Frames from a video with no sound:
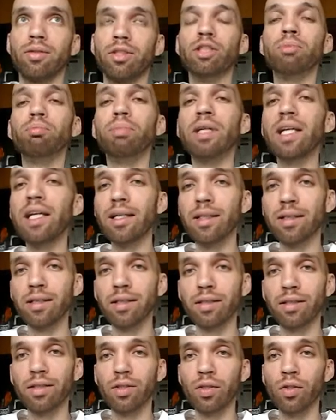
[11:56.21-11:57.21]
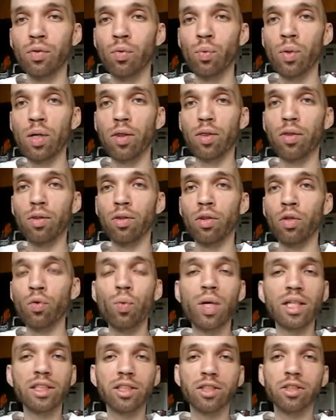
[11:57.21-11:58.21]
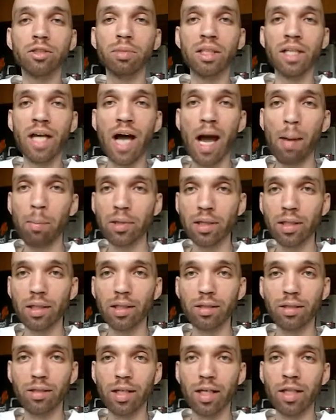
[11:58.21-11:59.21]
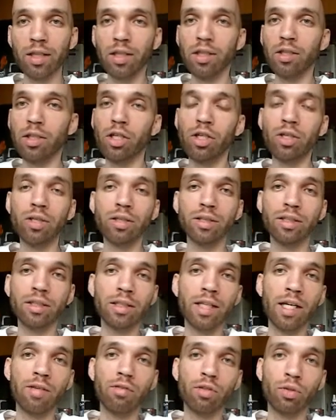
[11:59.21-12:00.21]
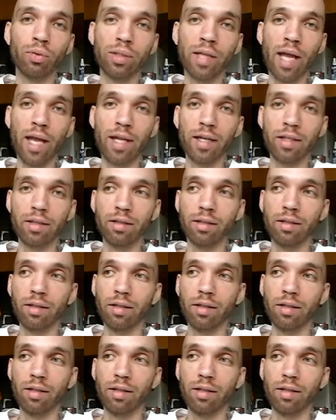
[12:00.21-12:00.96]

compete with the Western monopoly and the currency they've created.